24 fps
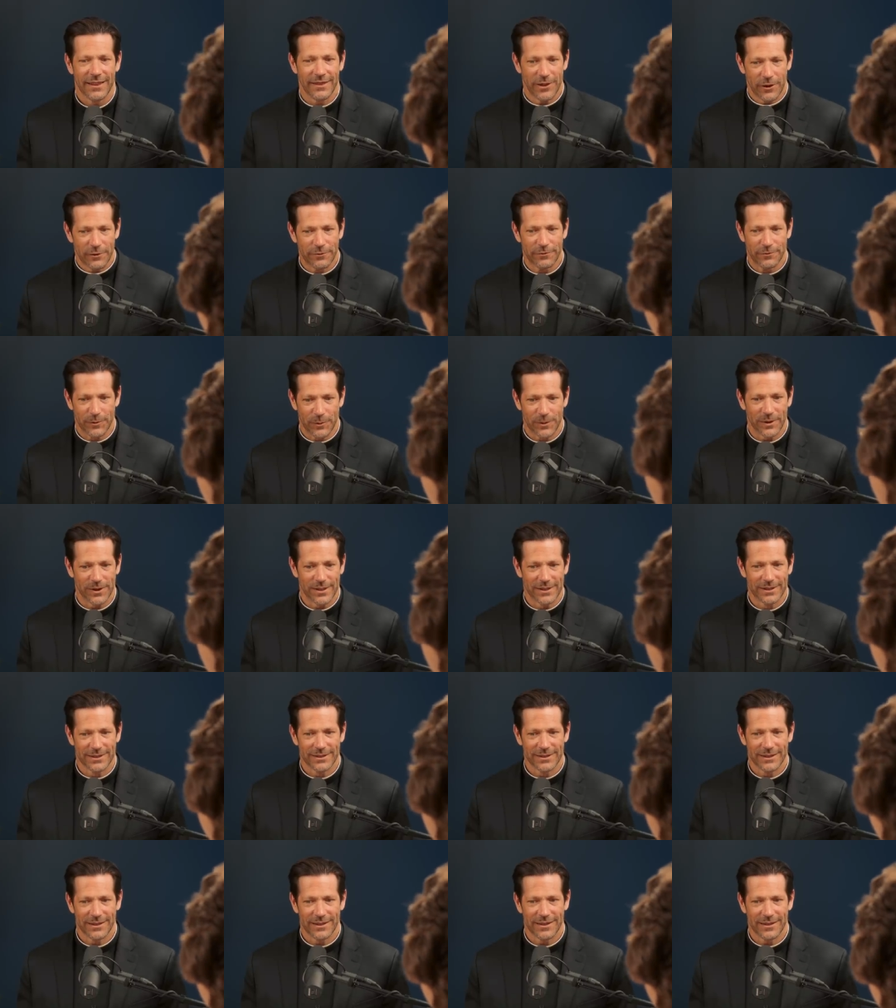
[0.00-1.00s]
And
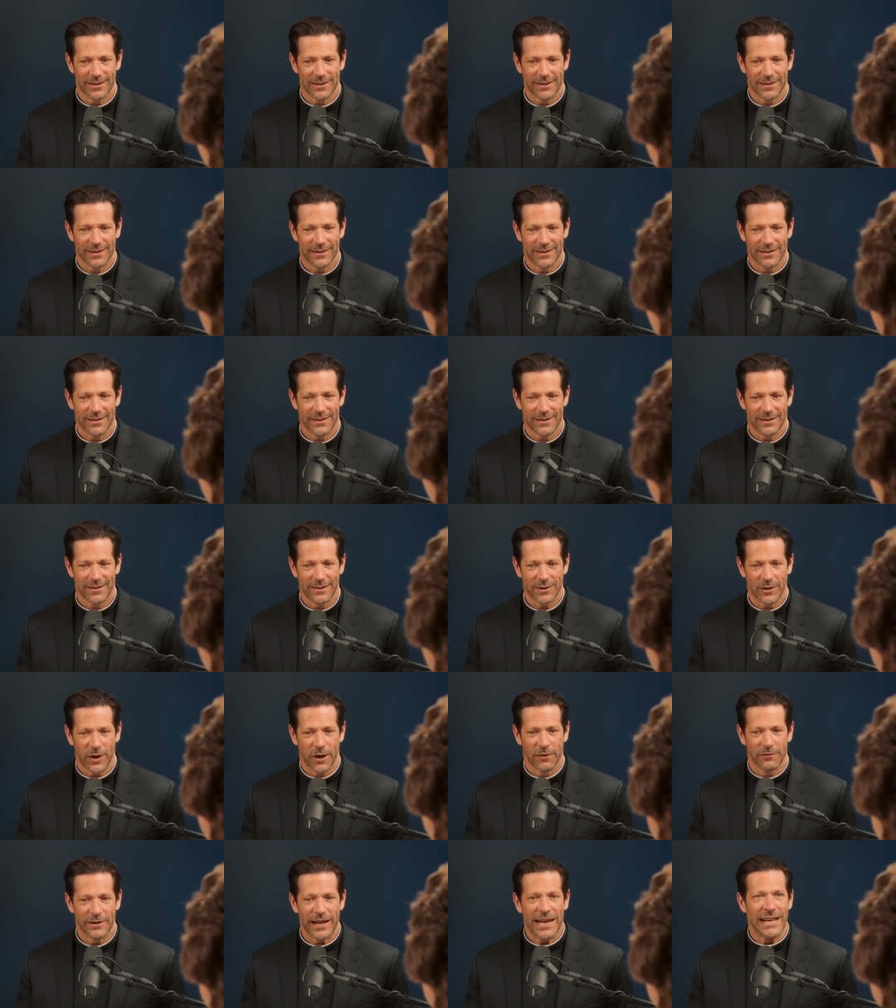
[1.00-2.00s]
therefore,
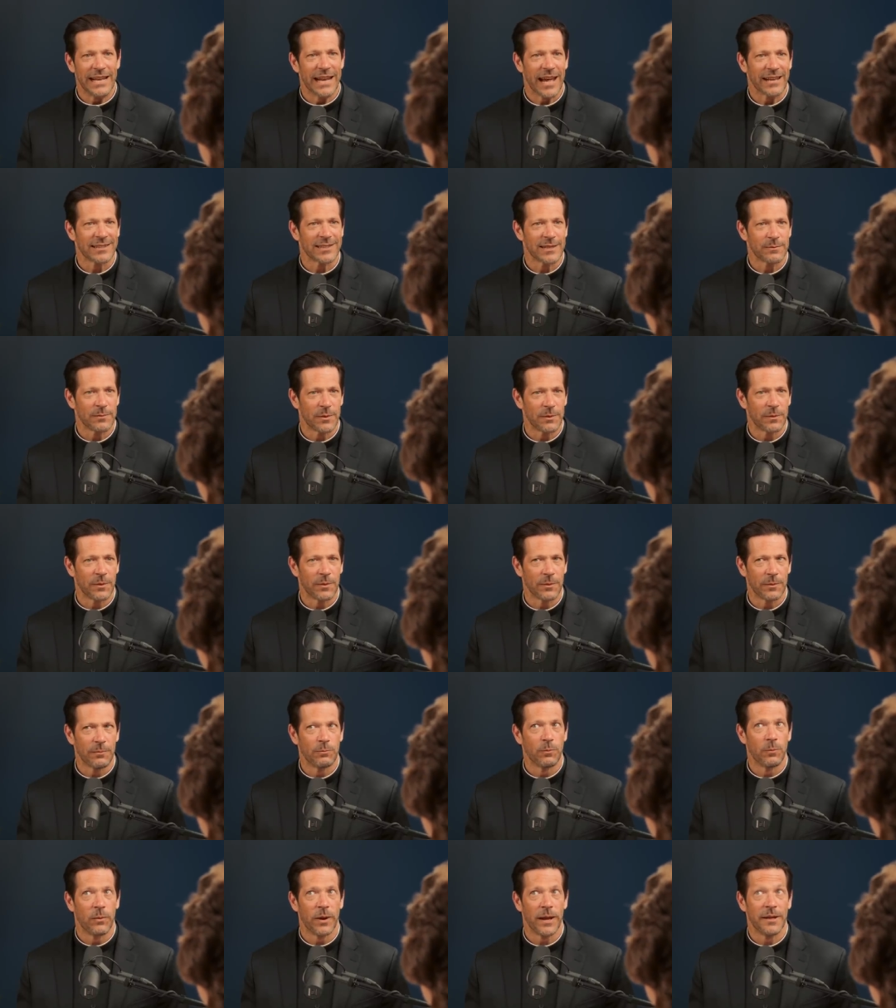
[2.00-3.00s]
of
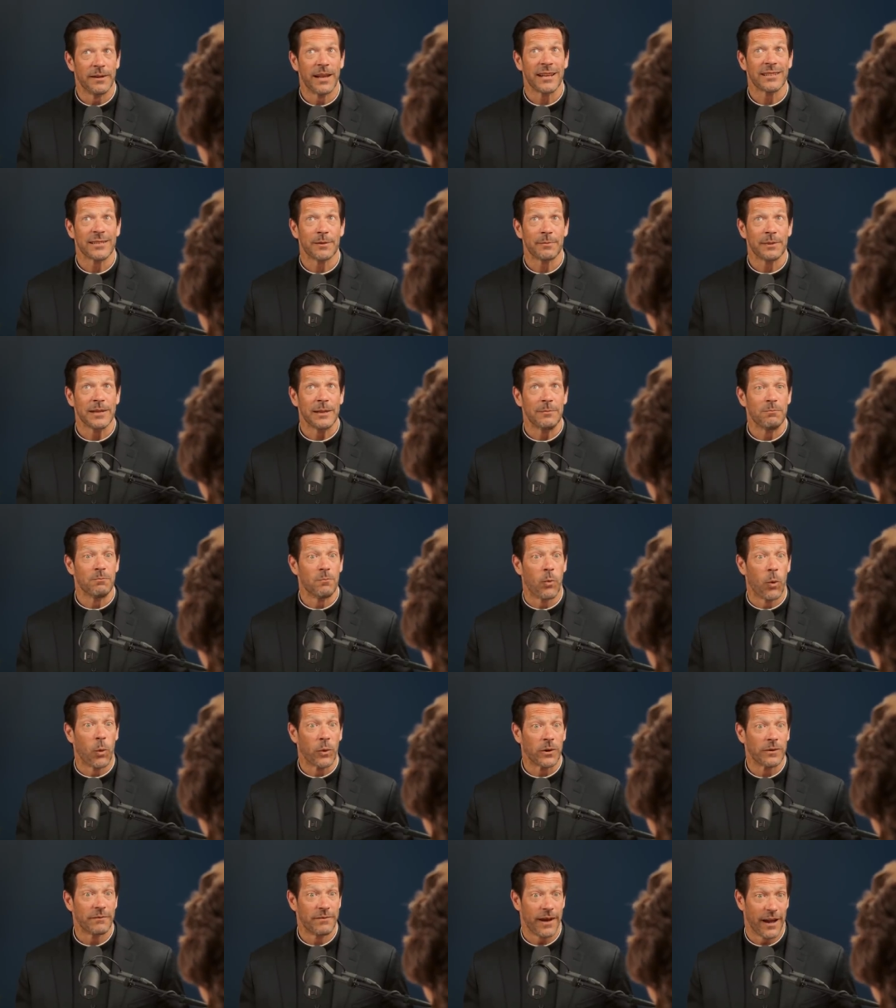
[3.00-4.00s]
inestimable, inestimably
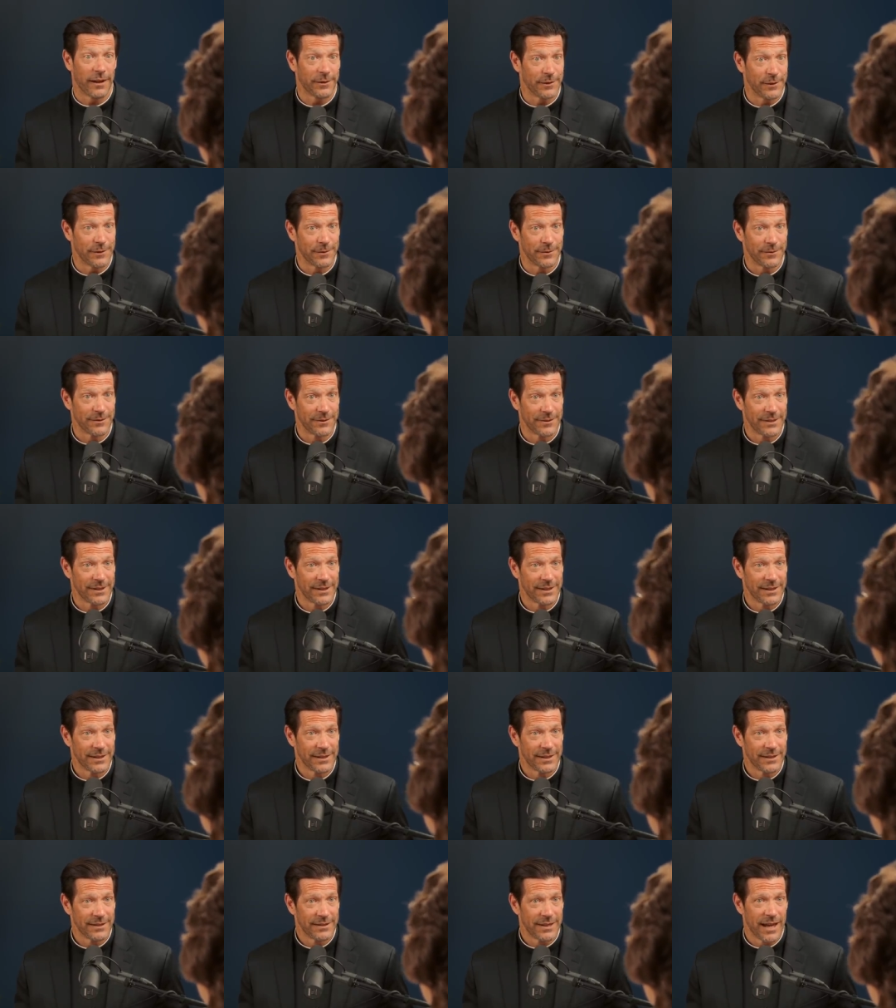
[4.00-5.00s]
more value
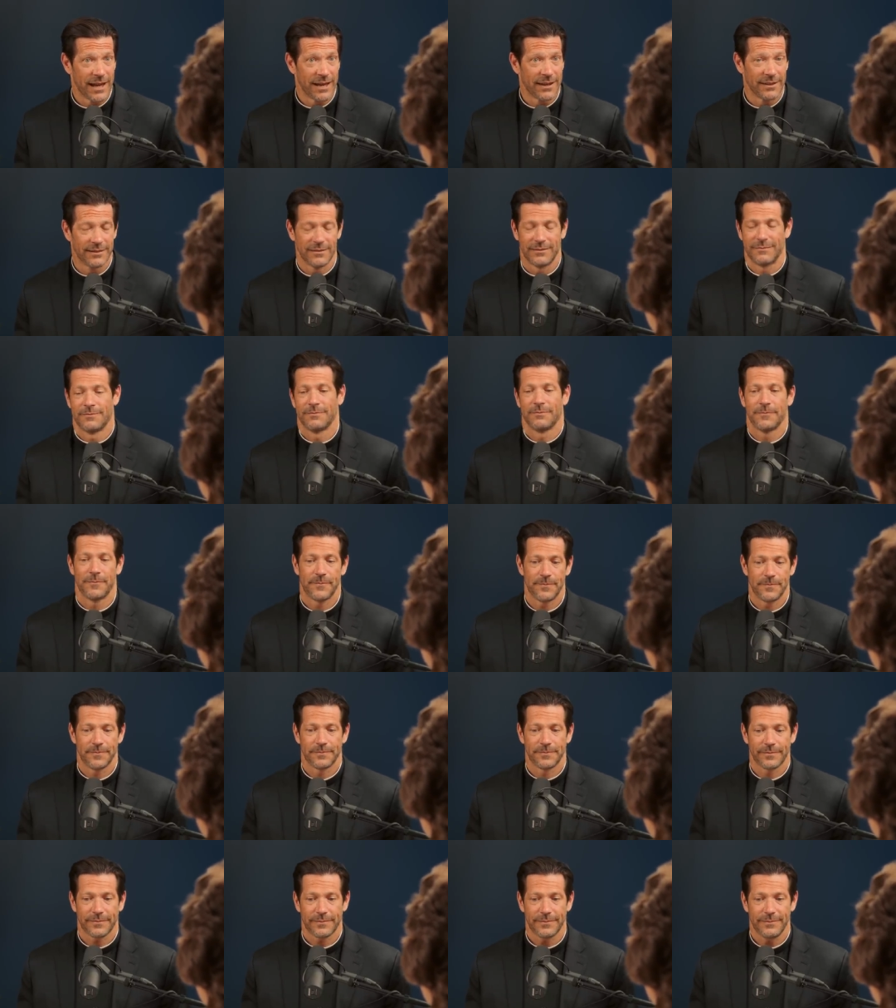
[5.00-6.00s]
mm-hmm. than
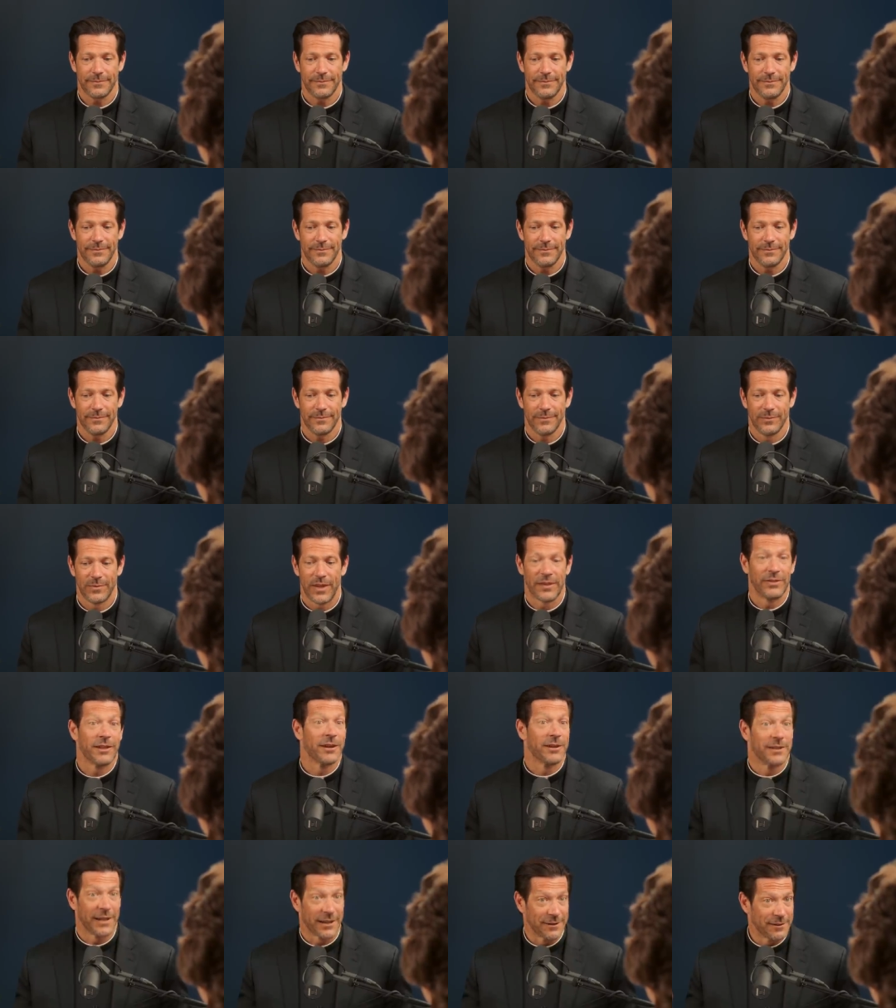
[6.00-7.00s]
then
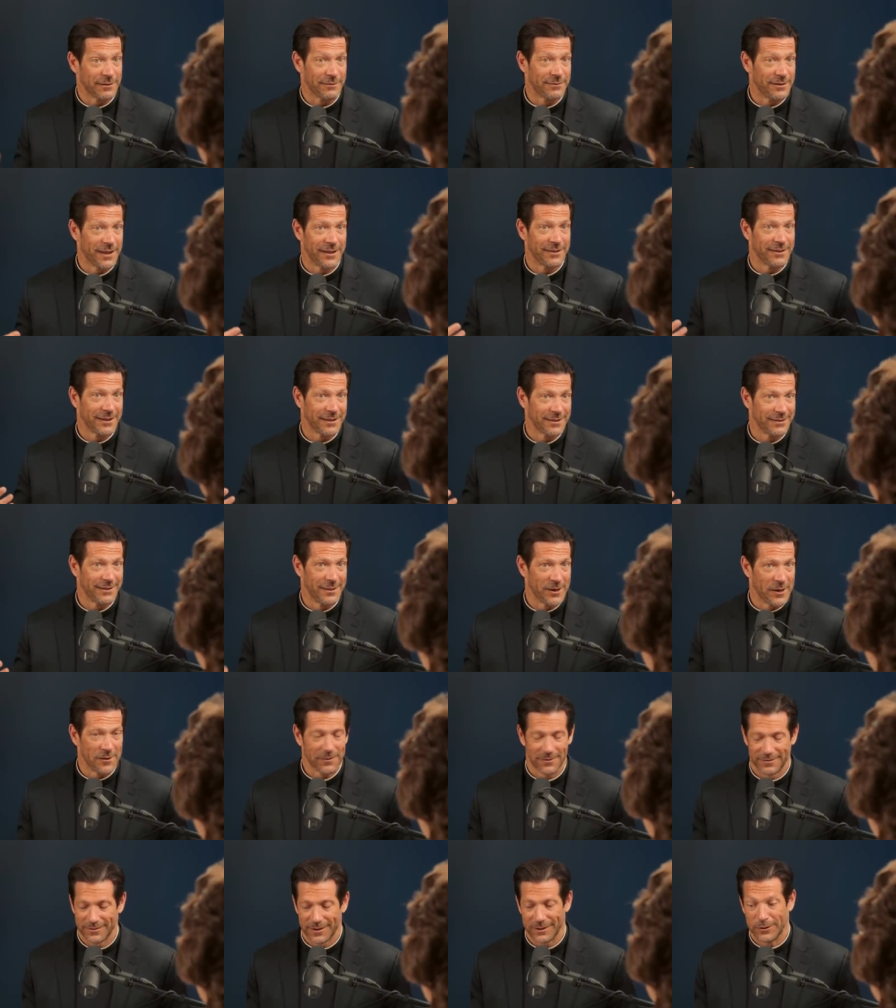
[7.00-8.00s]
the collective, then the you know
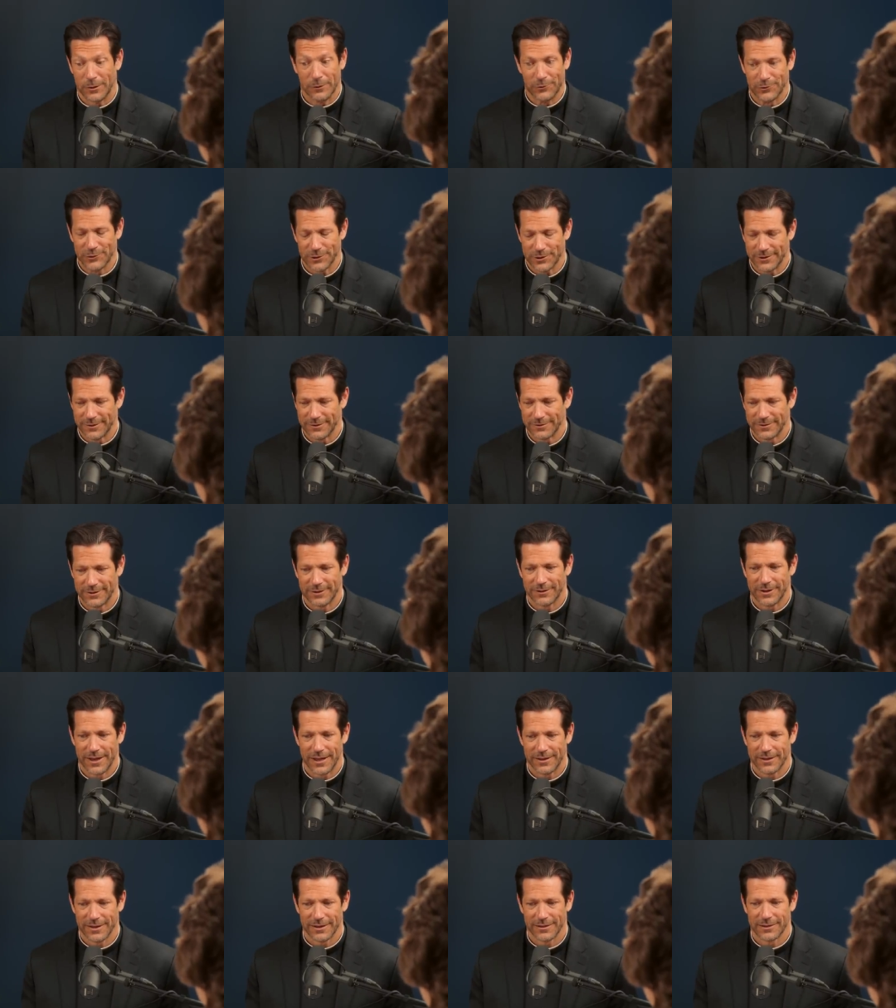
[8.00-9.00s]
mm-hmm. the culture, mm-hmm.
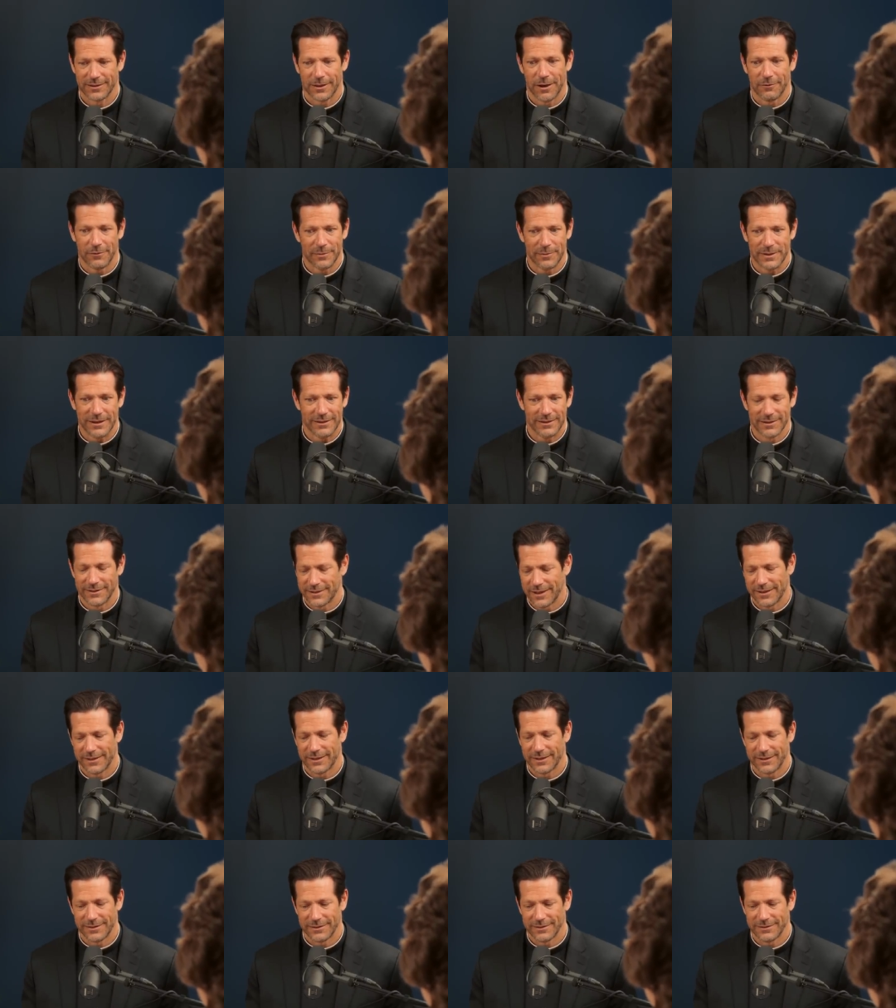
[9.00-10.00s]
then the government,
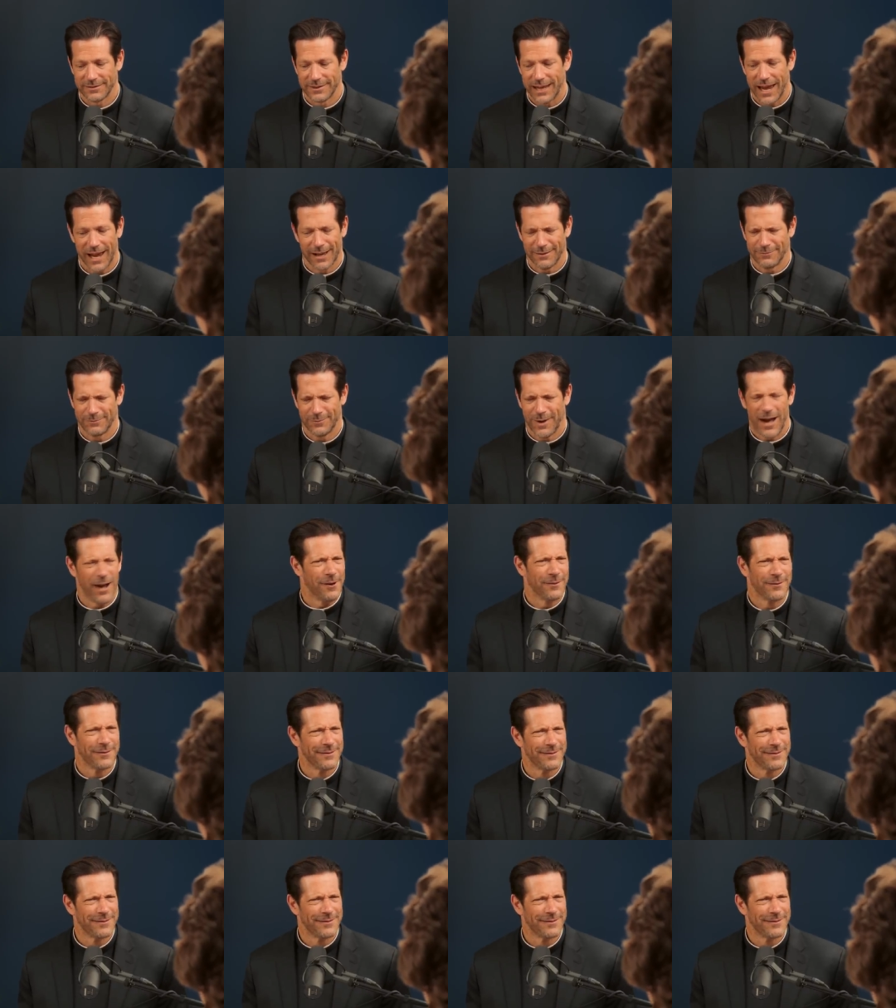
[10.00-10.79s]
then the yeah, wow.